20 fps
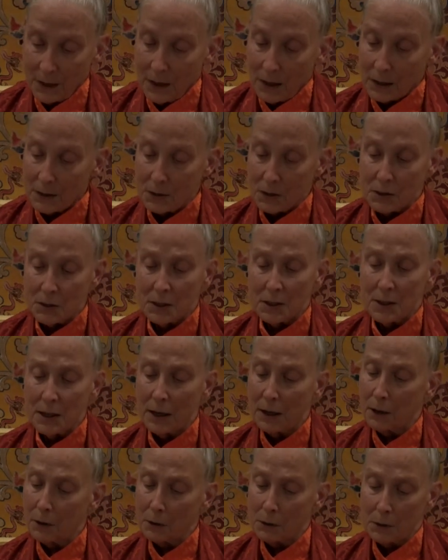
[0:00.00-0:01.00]
A
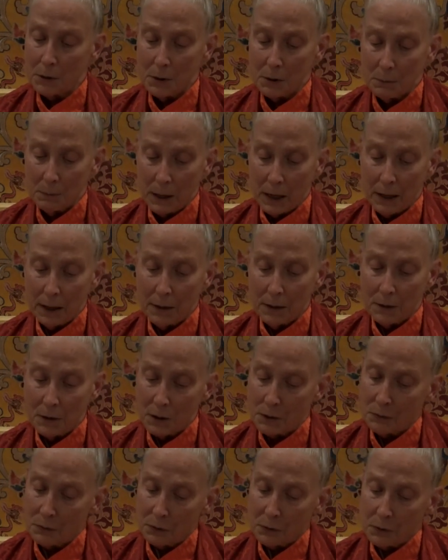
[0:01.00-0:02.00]
disinherited man
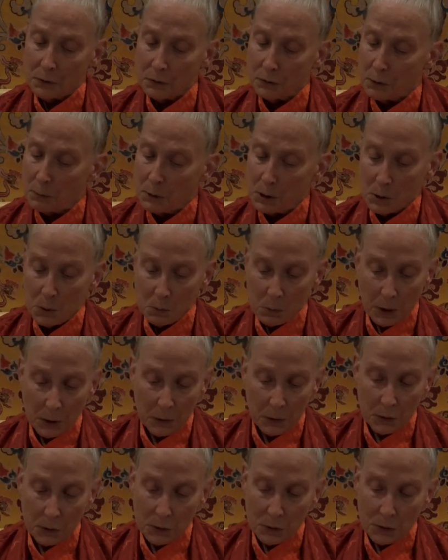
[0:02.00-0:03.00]
differed from his
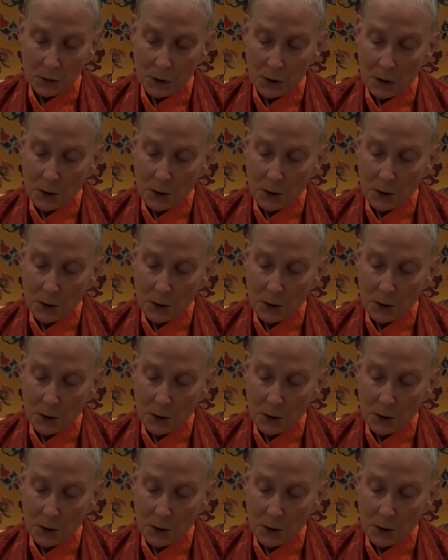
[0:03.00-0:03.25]
brothers,